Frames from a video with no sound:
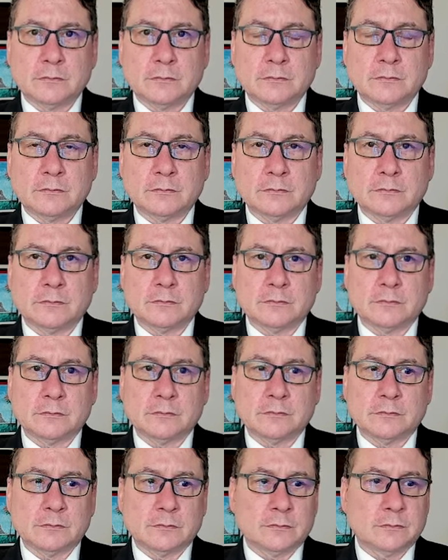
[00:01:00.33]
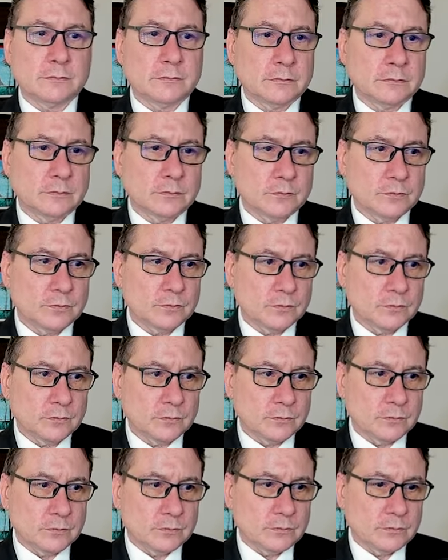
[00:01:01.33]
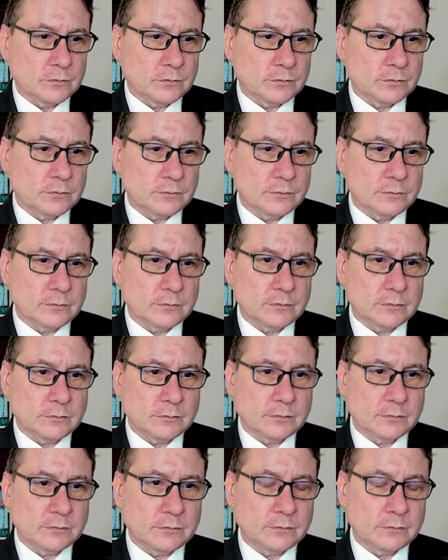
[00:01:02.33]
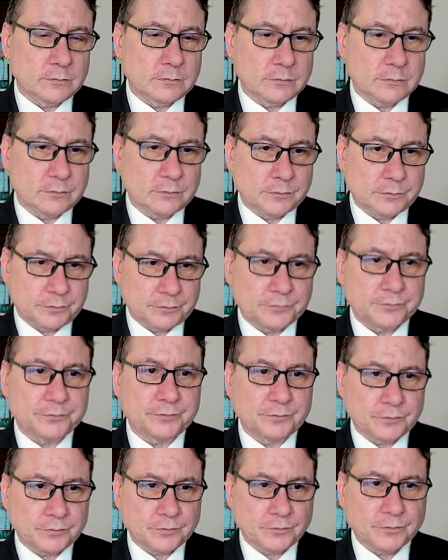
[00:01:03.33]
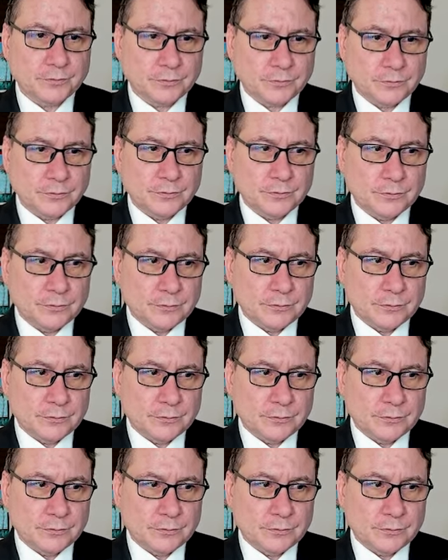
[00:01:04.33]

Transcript: This person isn't speaking.